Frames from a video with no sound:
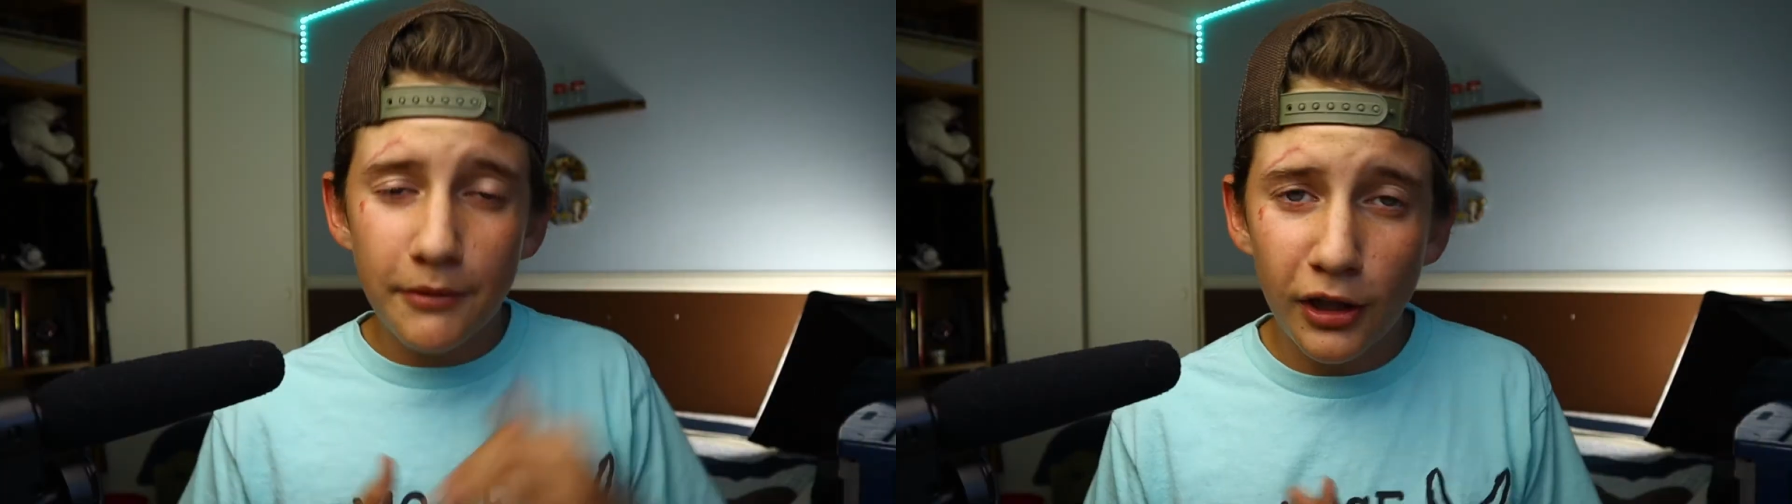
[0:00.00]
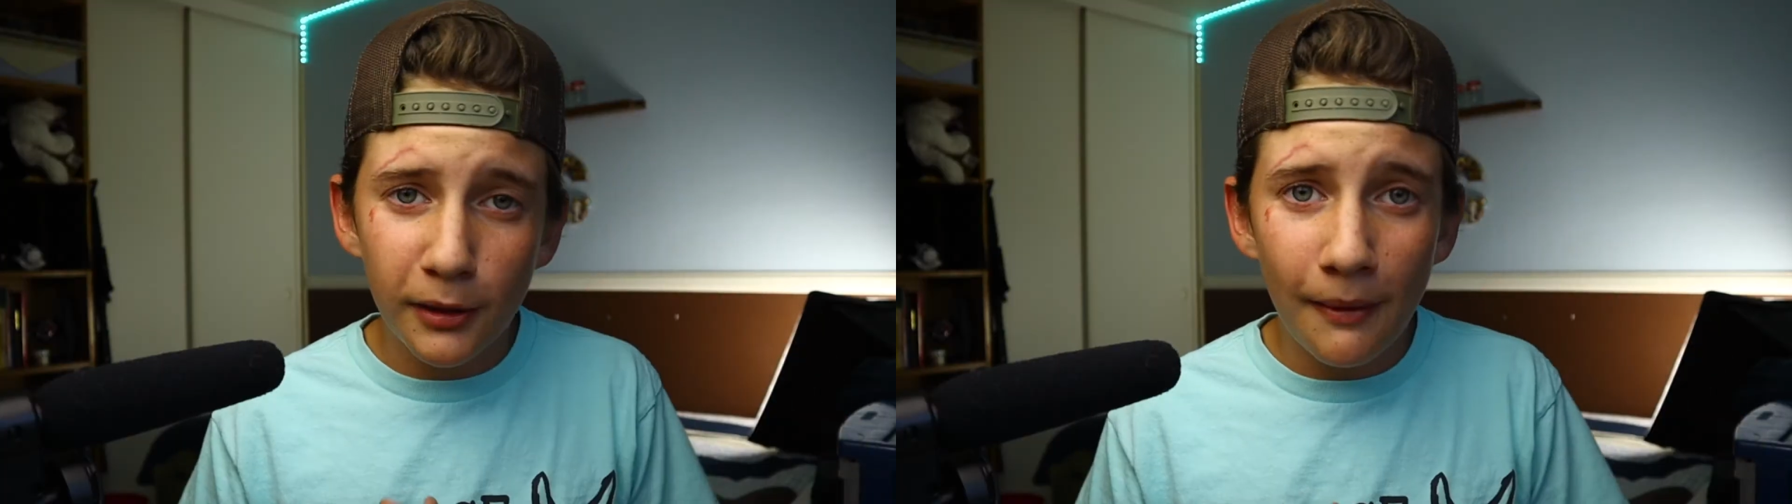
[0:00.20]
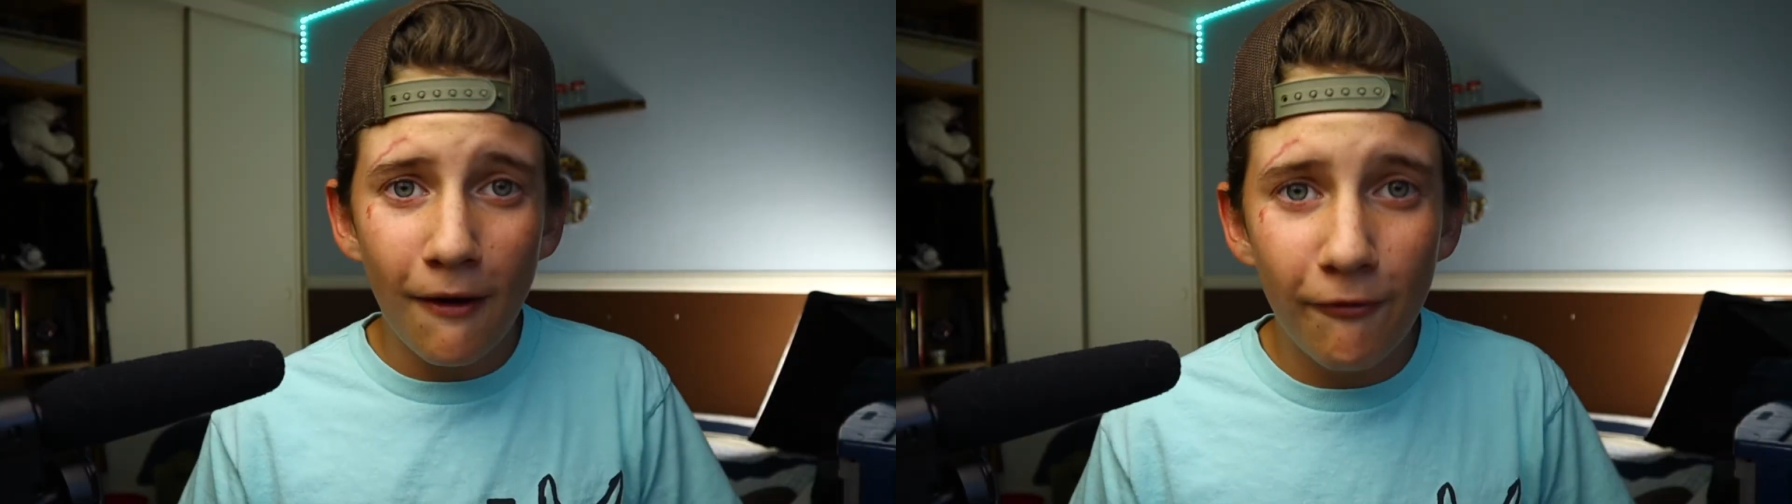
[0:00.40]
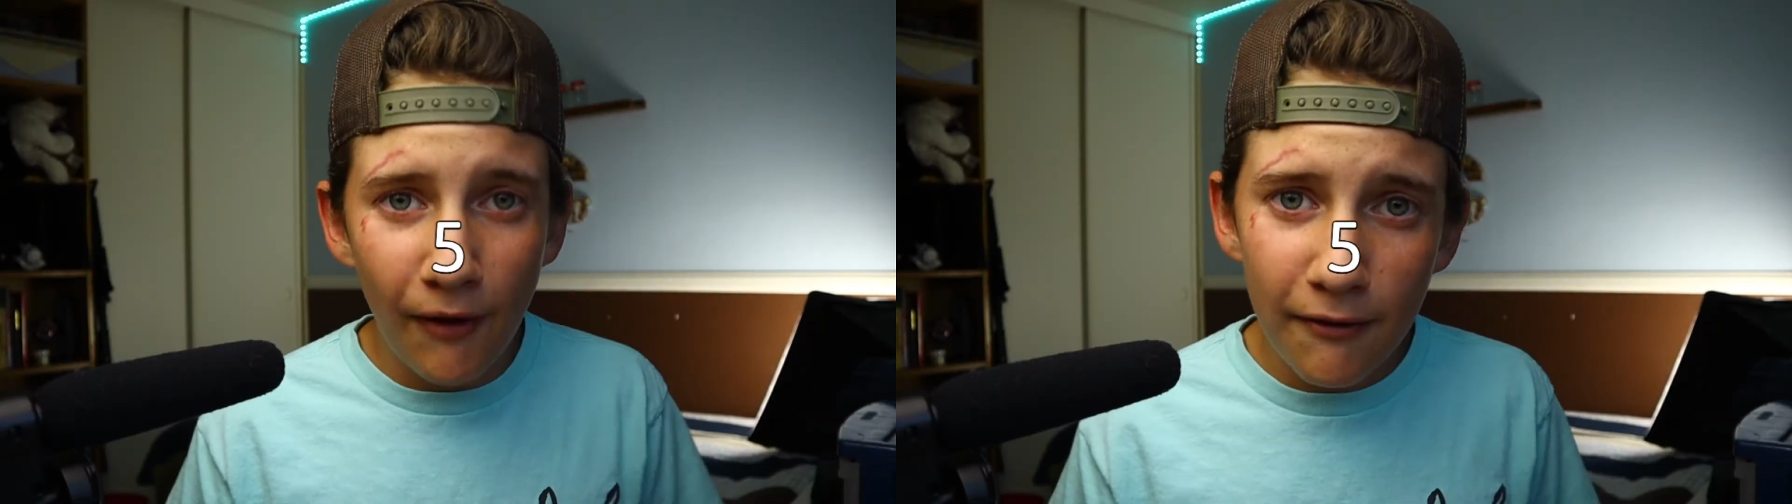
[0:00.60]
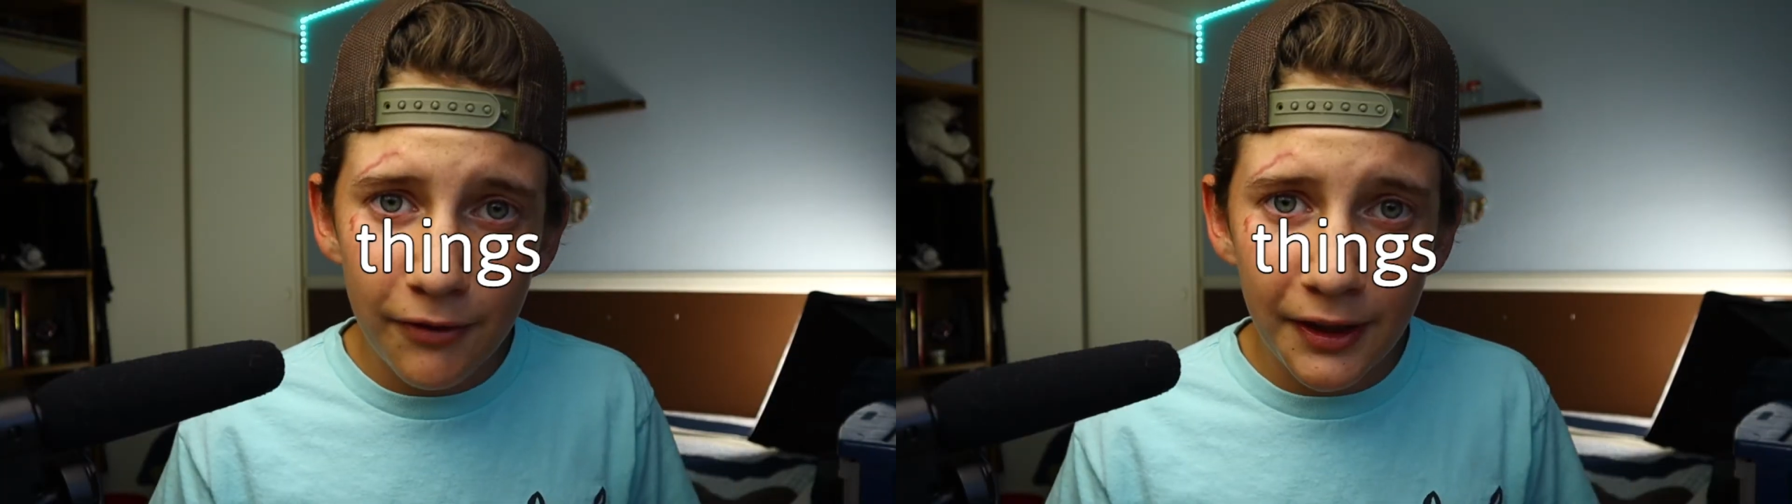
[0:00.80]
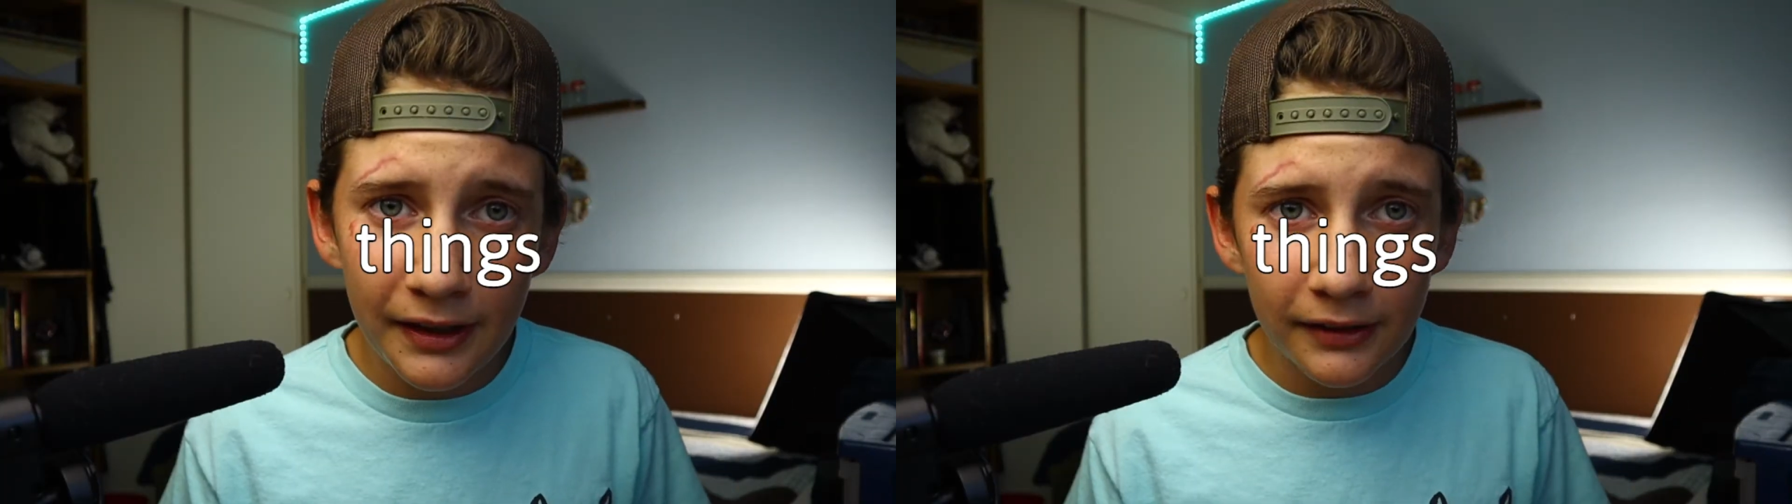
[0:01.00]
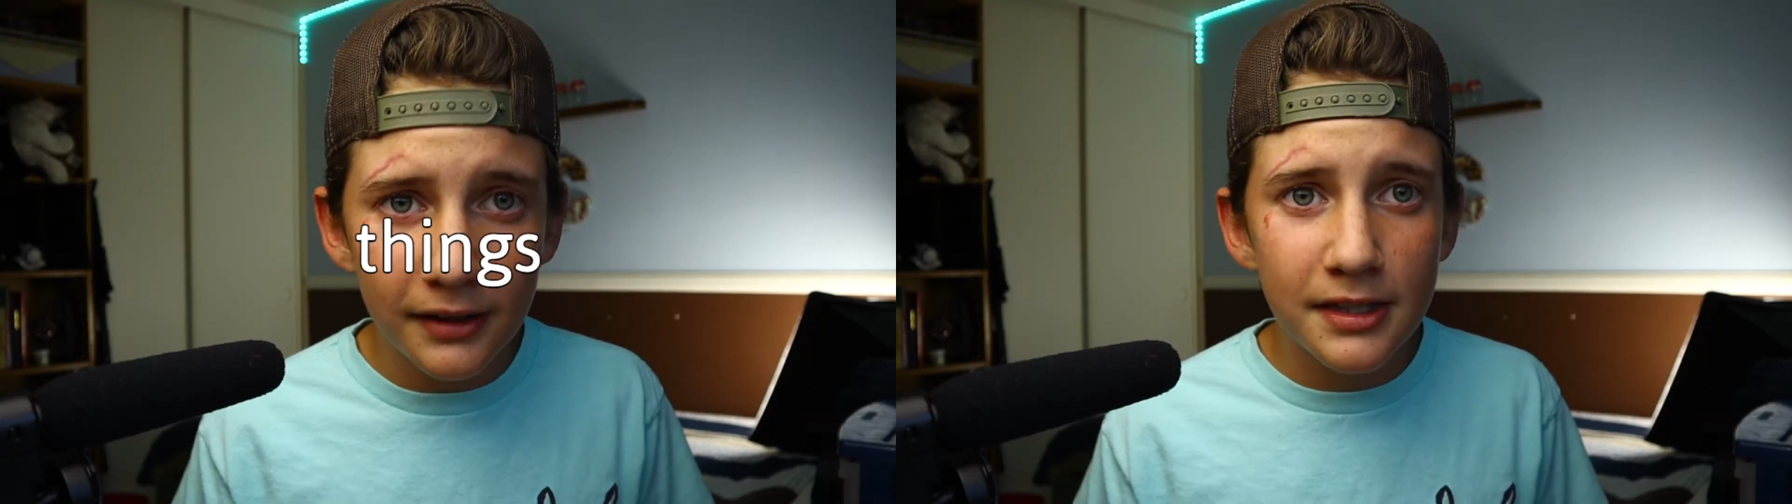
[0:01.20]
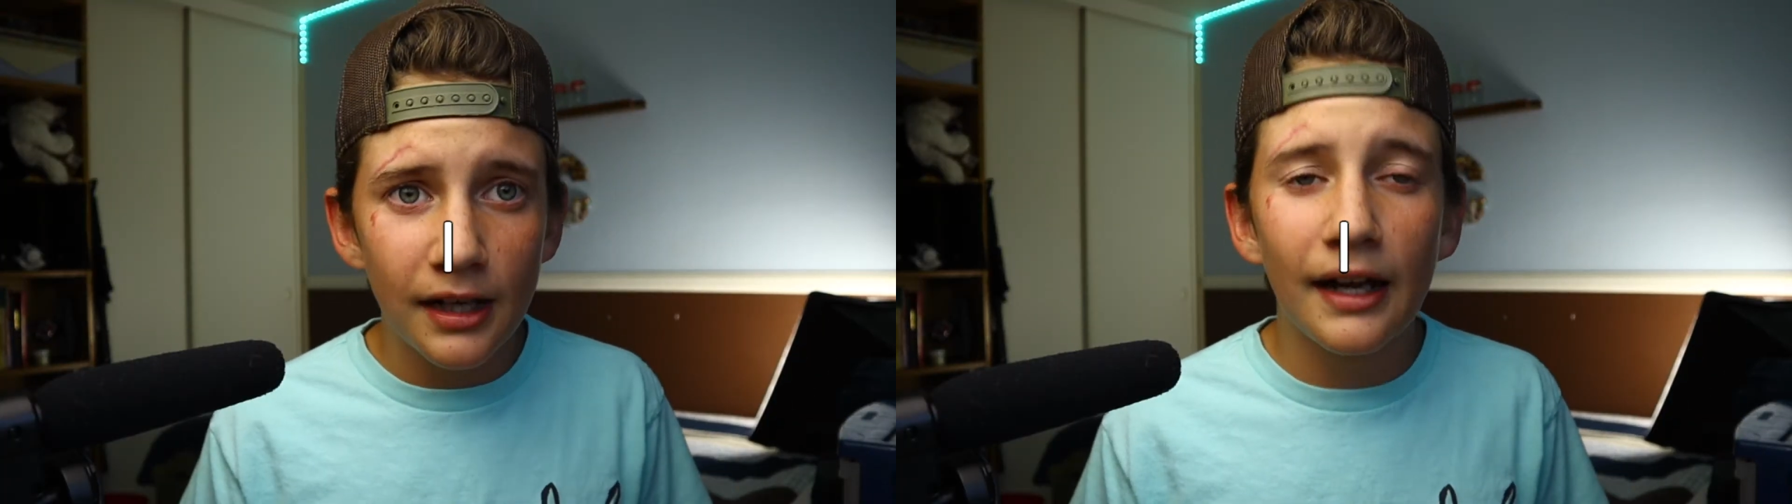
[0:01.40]
talking about 5
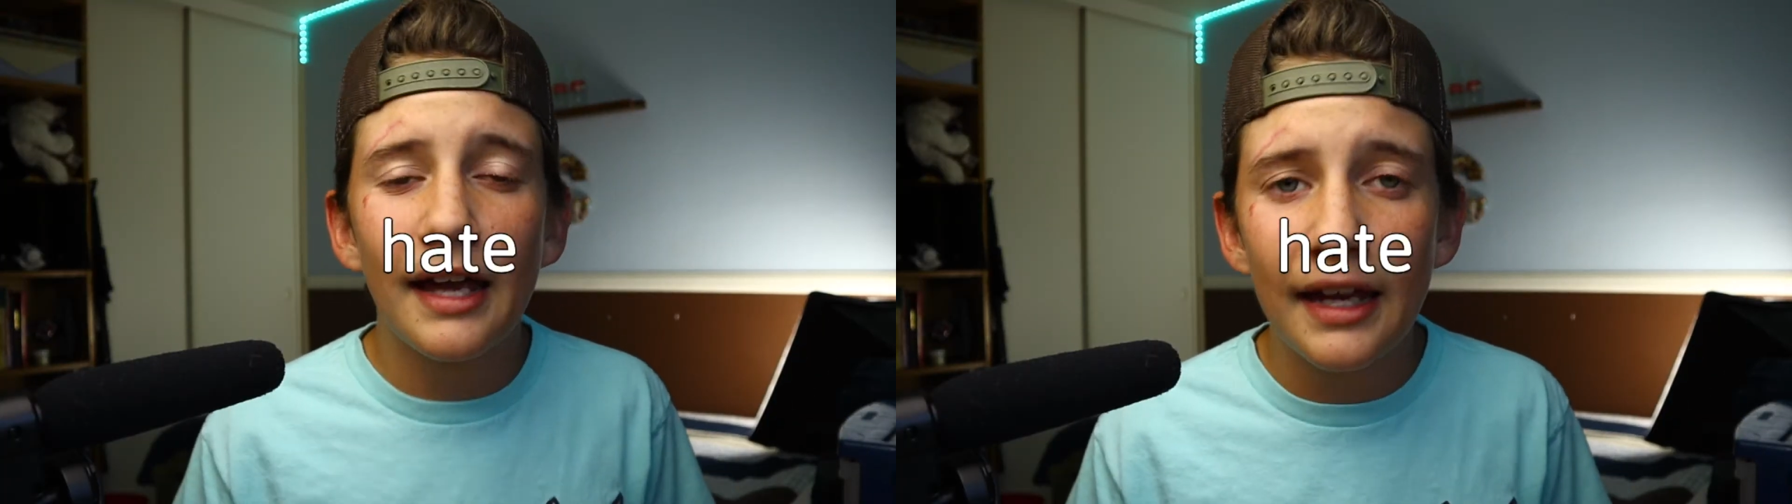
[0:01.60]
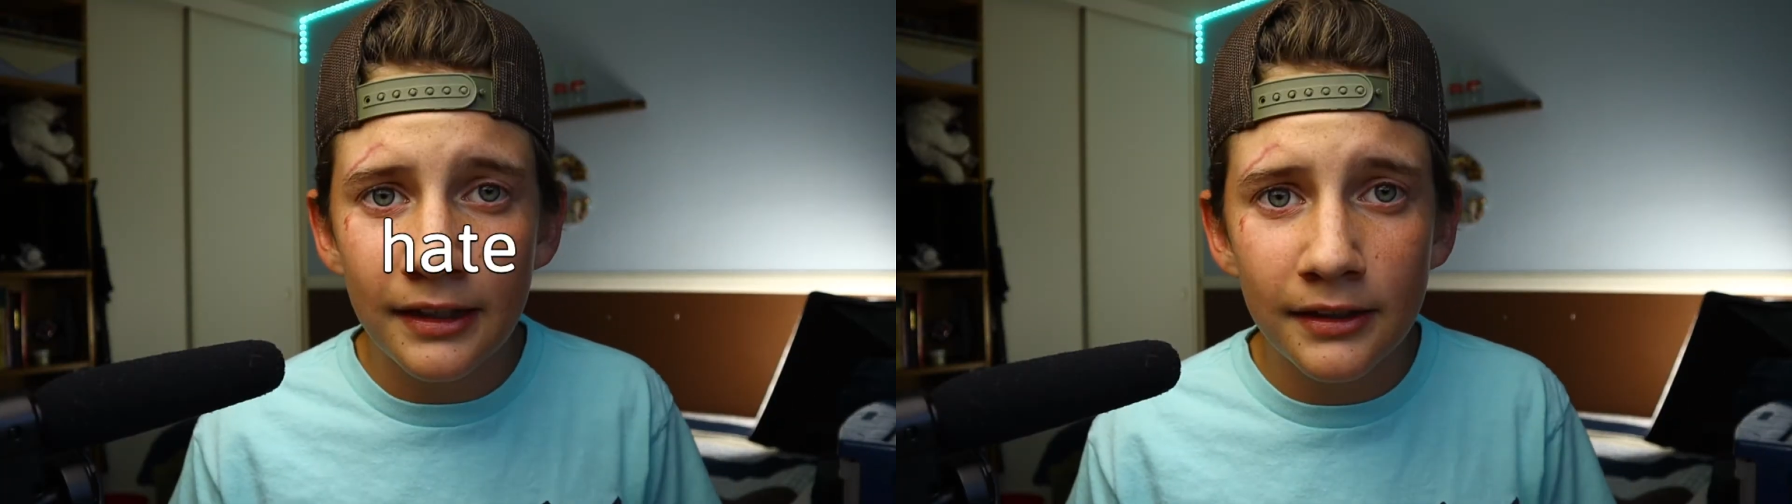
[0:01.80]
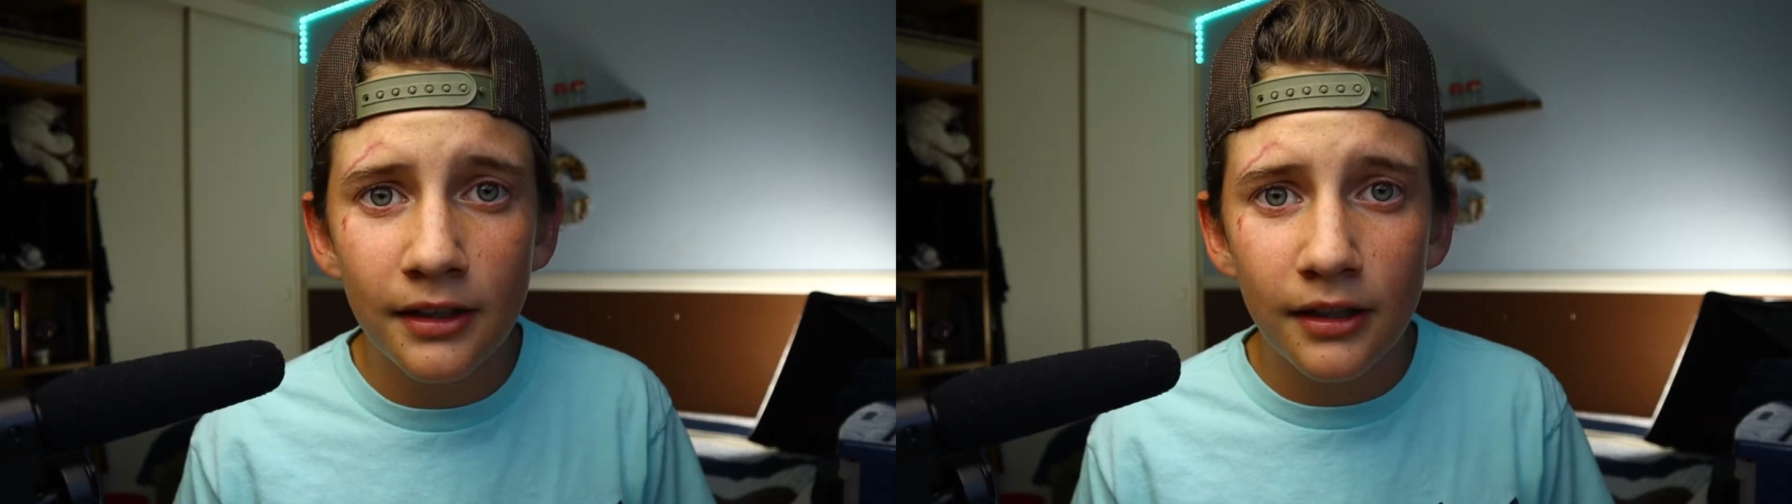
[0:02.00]
things I hate